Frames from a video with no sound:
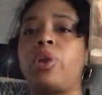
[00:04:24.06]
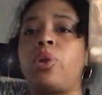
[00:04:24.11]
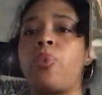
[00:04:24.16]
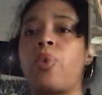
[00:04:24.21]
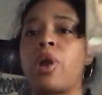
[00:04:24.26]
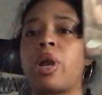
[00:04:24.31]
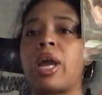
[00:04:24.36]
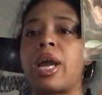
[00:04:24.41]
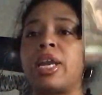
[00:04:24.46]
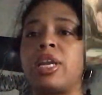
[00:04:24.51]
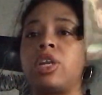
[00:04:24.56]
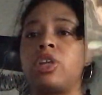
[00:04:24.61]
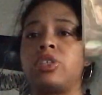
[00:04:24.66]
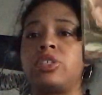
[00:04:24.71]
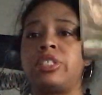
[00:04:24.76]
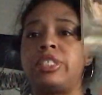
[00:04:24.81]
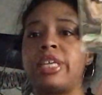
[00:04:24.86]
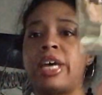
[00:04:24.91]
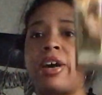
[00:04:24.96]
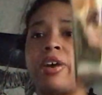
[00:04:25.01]
you to work on
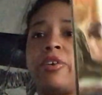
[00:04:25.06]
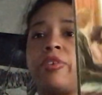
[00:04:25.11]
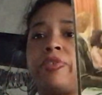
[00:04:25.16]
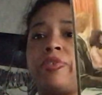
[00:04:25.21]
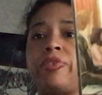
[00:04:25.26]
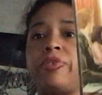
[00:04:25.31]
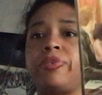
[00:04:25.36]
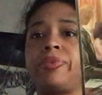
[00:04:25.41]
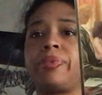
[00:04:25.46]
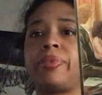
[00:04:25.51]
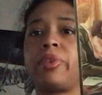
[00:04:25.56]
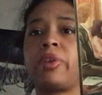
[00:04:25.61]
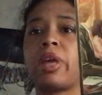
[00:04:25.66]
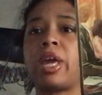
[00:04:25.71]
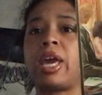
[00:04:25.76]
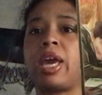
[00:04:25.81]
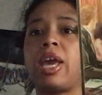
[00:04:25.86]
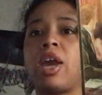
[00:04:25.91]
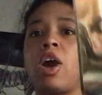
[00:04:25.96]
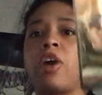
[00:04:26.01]
yourself.
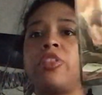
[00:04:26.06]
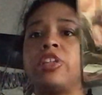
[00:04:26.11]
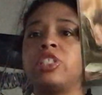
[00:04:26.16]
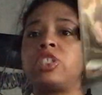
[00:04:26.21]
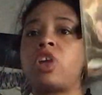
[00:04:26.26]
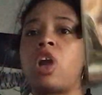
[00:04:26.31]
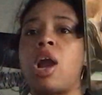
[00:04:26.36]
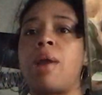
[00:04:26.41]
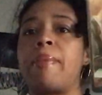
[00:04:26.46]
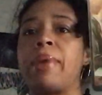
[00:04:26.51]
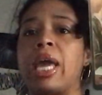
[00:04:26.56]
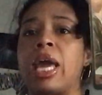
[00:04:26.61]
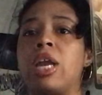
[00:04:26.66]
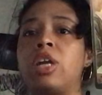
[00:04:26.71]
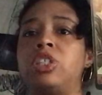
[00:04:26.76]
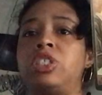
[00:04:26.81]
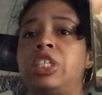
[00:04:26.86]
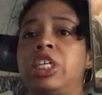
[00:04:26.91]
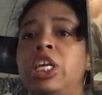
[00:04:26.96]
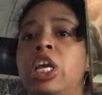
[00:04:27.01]
Okay, all this karmic
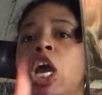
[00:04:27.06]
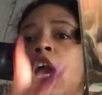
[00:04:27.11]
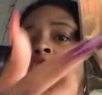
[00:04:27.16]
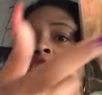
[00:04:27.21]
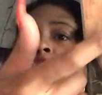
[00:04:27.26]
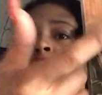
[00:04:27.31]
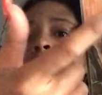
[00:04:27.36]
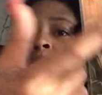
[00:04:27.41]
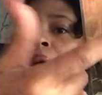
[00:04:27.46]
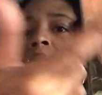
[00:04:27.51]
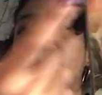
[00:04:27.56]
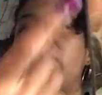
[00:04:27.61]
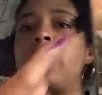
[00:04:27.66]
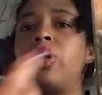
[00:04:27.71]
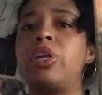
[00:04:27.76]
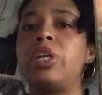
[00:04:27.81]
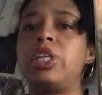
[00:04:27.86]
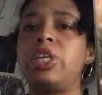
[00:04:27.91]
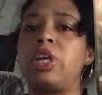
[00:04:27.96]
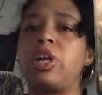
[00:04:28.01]
energy, you not
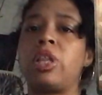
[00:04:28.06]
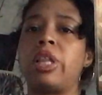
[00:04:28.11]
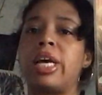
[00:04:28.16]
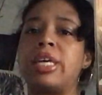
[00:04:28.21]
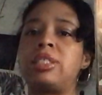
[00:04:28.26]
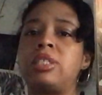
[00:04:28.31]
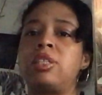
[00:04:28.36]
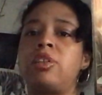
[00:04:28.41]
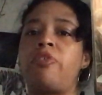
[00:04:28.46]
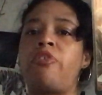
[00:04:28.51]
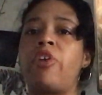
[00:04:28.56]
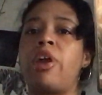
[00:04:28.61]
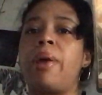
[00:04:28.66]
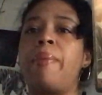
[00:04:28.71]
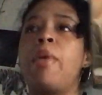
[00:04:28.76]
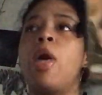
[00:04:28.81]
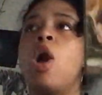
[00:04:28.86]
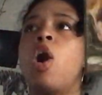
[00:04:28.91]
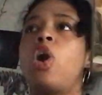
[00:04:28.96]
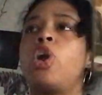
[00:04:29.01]
learning your lesson
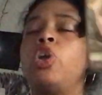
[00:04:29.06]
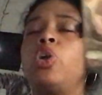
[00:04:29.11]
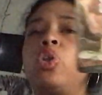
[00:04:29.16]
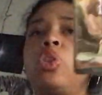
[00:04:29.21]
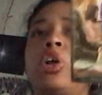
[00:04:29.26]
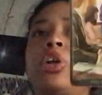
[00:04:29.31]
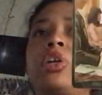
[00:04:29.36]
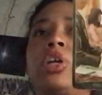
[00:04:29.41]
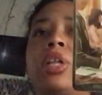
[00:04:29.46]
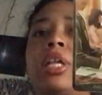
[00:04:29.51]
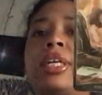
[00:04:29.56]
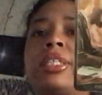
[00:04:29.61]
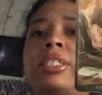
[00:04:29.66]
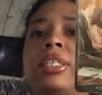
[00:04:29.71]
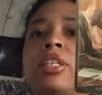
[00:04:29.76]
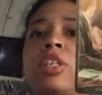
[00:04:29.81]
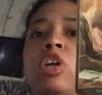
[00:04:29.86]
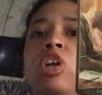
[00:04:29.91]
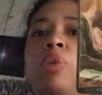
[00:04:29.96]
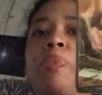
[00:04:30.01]
from. You learn your
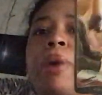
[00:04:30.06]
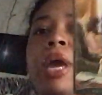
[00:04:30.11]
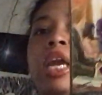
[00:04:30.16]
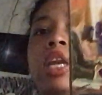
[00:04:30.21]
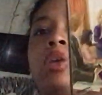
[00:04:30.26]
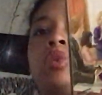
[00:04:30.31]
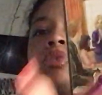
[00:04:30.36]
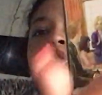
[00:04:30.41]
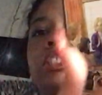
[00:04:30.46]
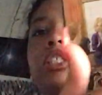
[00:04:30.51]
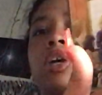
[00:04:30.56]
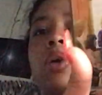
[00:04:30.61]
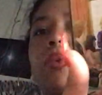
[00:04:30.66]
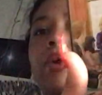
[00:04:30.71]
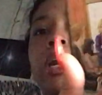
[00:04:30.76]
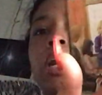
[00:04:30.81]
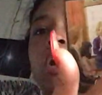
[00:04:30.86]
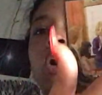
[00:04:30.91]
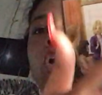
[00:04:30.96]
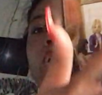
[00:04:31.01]
lesson a little bit, and you still
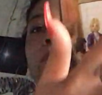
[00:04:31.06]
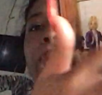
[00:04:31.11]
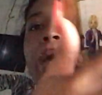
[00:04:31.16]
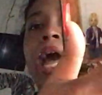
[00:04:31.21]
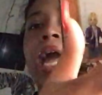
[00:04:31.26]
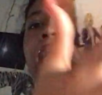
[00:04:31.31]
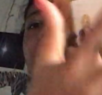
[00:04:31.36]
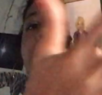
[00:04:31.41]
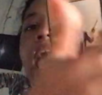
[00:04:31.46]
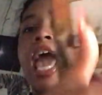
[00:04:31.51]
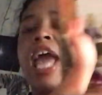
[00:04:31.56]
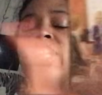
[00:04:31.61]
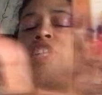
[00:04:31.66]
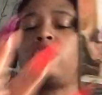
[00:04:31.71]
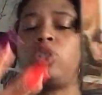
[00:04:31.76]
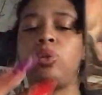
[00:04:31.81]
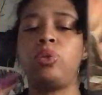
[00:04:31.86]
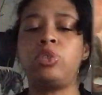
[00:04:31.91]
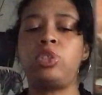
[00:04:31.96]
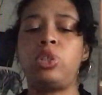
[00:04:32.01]
want to go back and
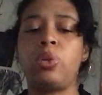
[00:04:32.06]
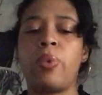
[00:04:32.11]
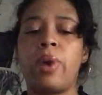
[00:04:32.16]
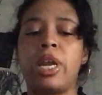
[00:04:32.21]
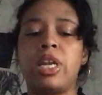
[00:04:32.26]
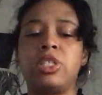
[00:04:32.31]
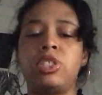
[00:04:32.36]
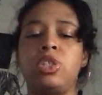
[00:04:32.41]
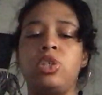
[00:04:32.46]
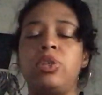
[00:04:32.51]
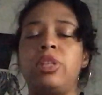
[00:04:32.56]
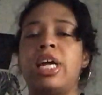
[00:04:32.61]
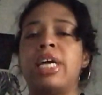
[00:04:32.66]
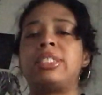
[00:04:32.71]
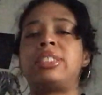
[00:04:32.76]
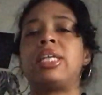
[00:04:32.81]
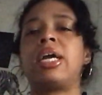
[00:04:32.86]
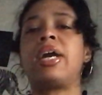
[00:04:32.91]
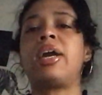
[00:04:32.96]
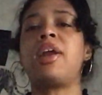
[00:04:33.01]
do what you want to do.
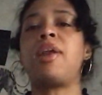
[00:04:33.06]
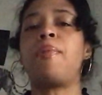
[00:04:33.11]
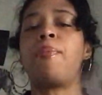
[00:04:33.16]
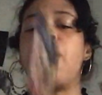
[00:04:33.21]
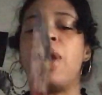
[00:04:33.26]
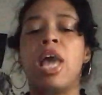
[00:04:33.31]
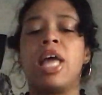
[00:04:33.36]
That's not going to,